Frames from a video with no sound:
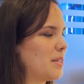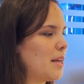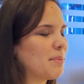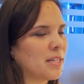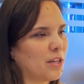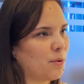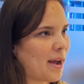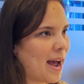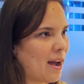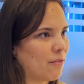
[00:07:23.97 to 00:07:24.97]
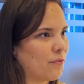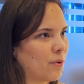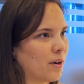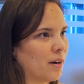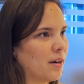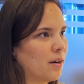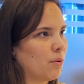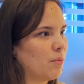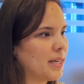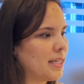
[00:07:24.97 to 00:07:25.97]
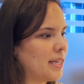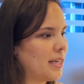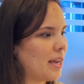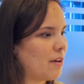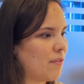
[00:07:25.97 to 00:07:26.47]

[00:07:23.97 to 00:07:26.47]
tips that you have for really